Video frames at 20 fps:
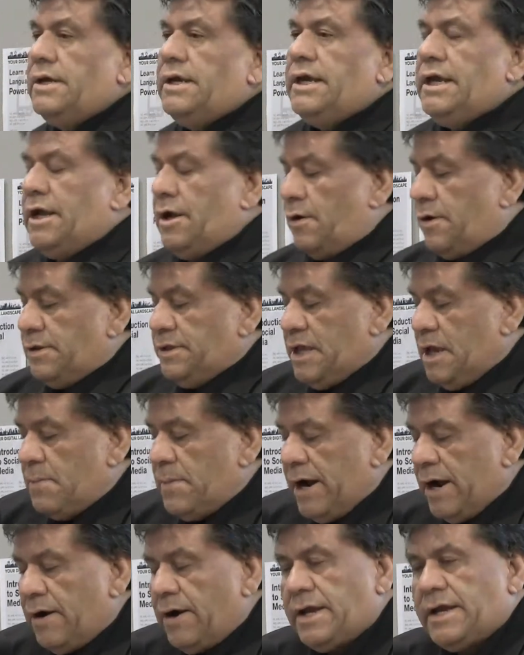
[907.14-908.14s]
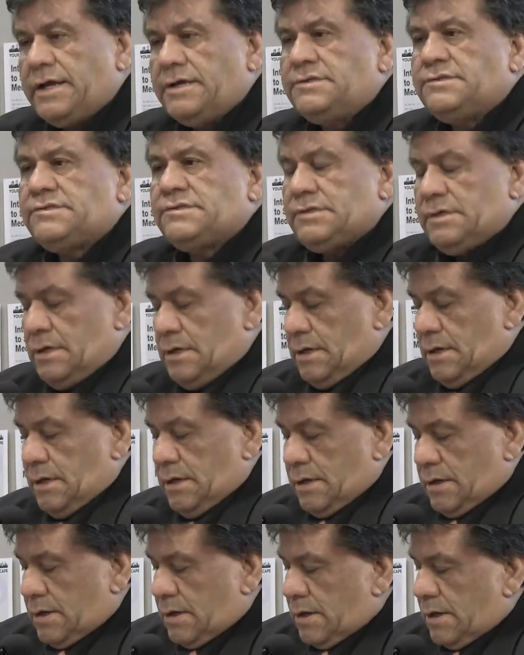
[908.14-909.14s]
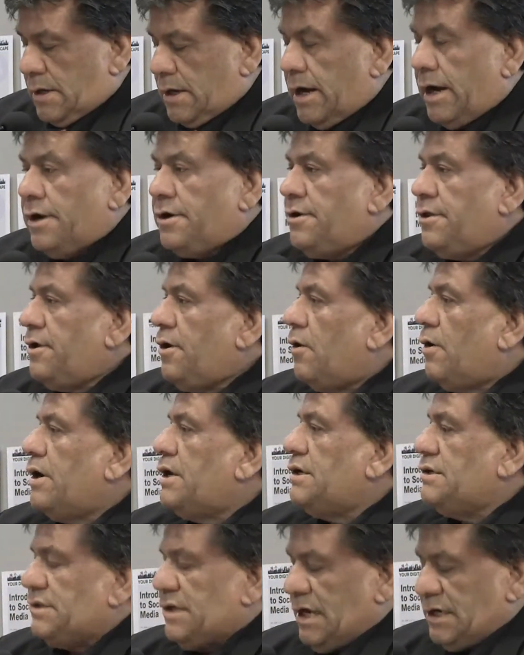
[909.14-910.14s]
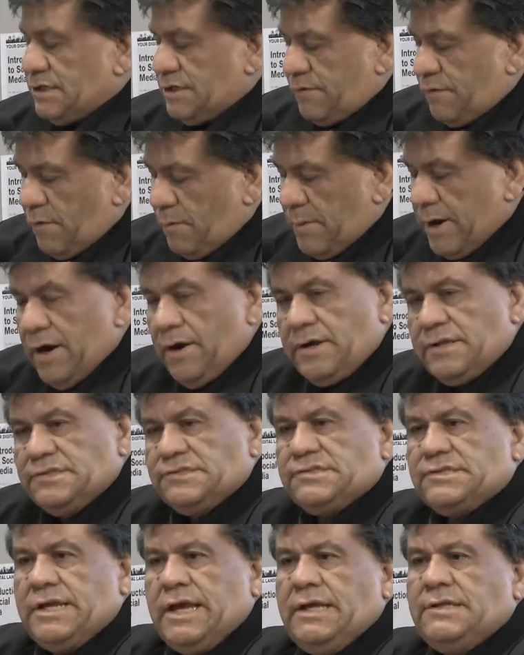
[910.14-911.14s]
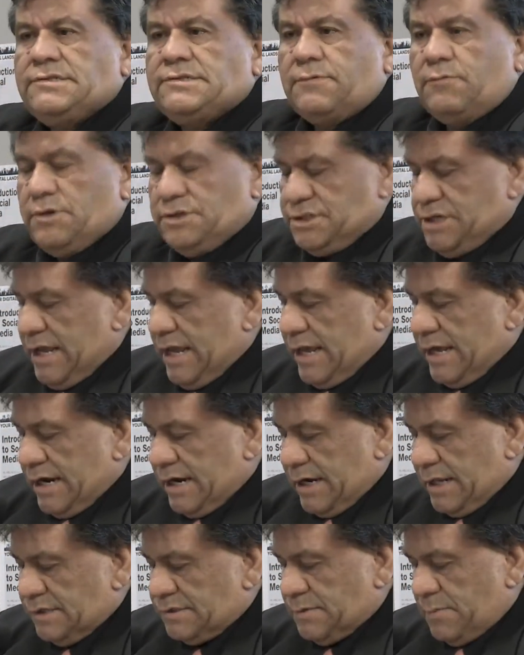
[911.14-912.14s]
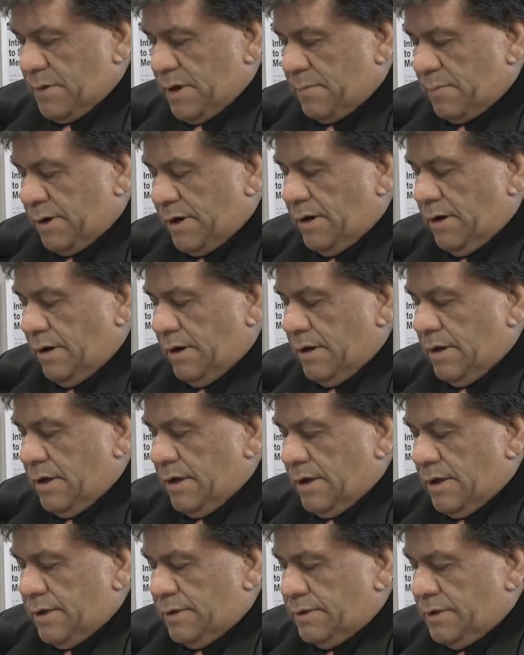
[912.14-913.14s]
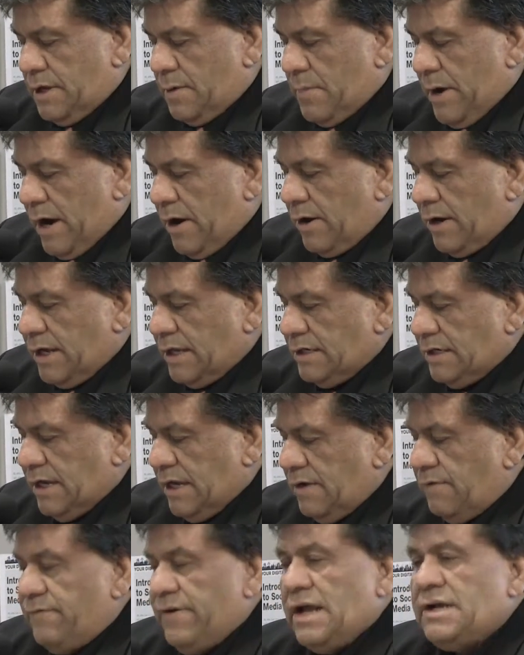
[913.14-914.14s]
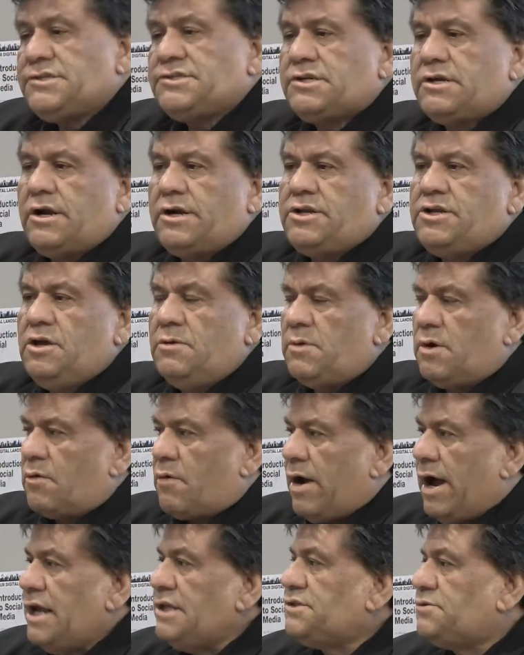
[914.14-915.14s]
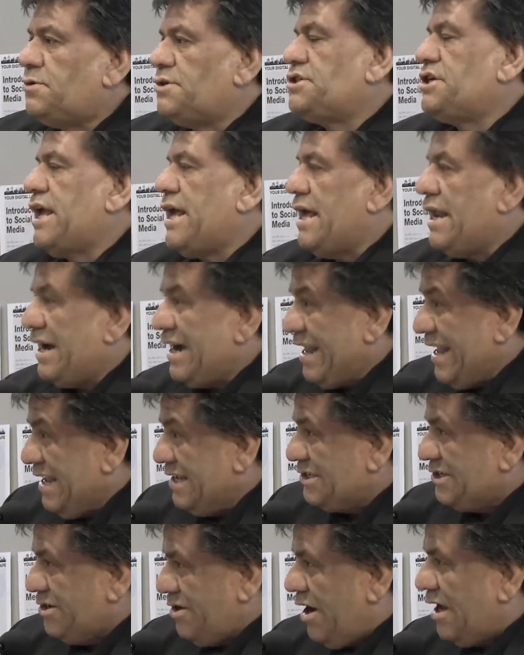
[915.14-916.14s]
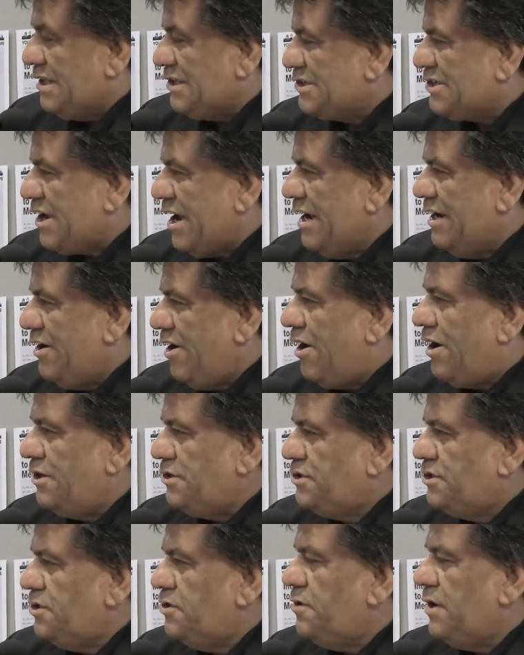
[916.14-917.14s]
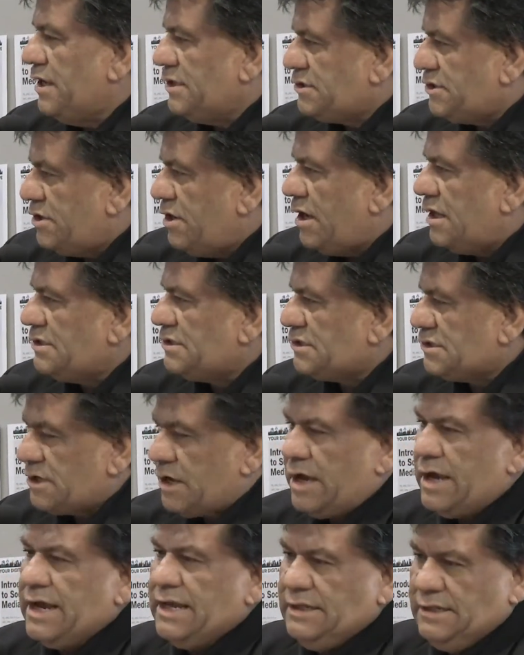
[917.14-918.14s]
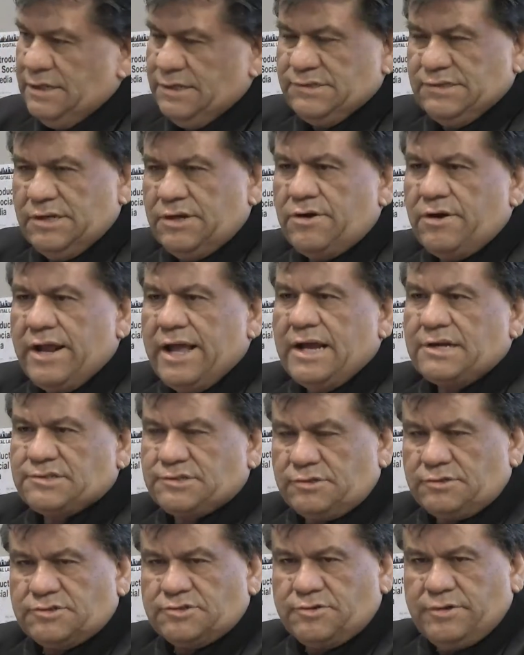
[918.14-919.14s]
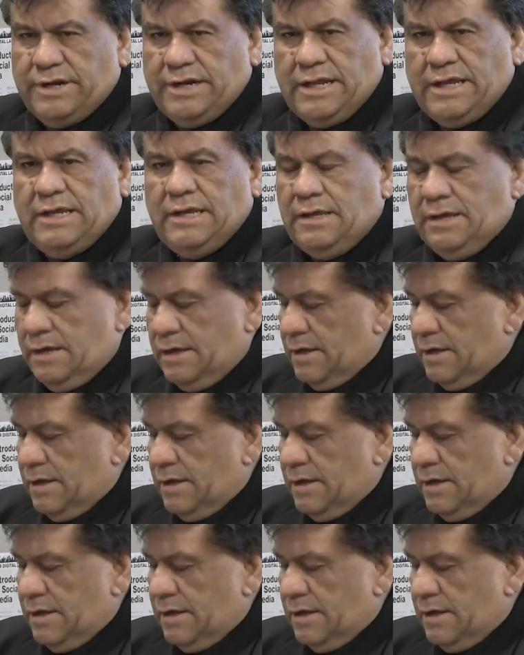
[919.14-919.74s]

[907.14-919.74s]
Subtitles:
Here in the Americas, under the Organization of American States, of which Canada is a member, The American Convention on Human Rights, which Canada has not signed on to, has not signed this international treaty.